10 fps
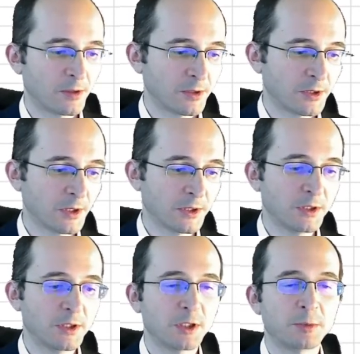
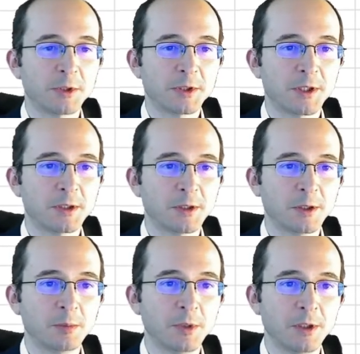66%, going
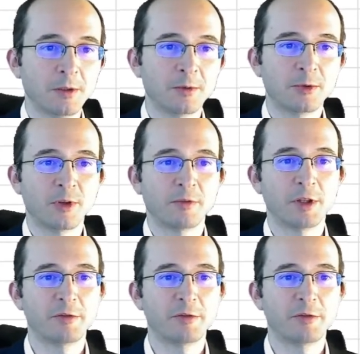to be 75%.